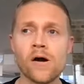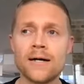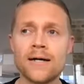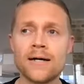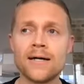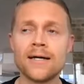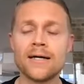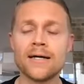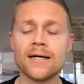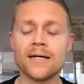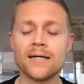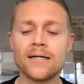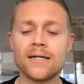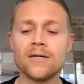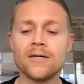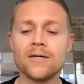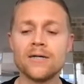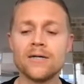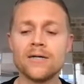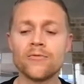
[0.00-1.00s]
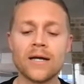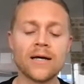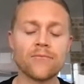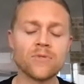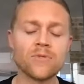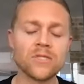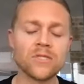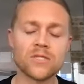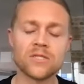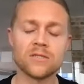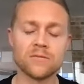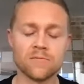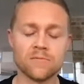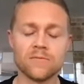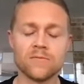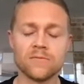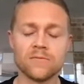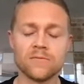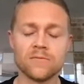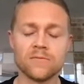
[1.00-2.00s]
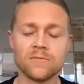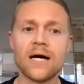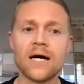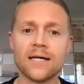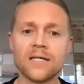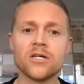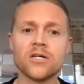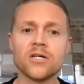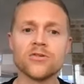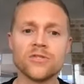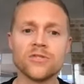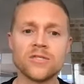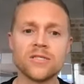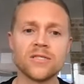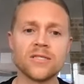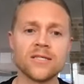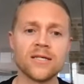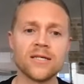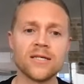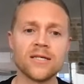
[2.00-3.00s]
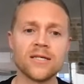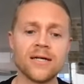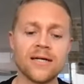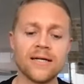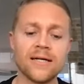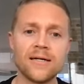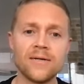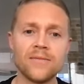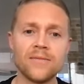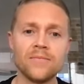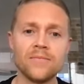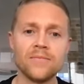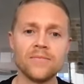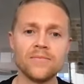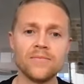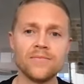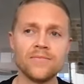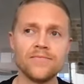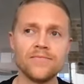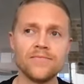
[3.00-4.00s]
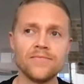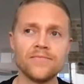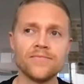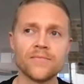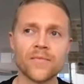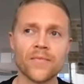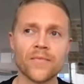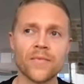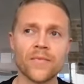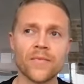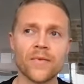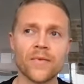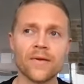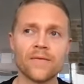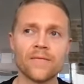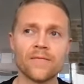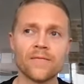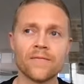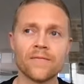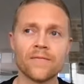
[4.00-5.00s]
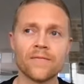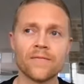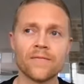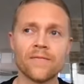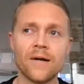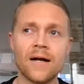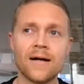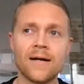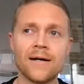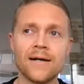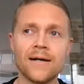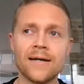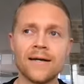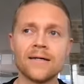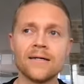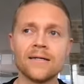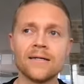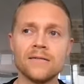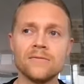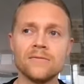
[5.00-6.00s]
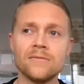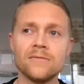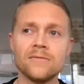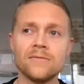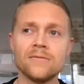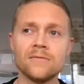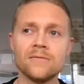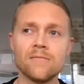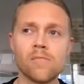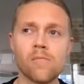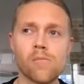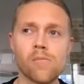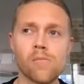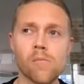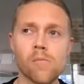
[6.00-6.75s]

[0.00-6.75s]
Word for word: I, uh, when I was diagnosed, um, I, um,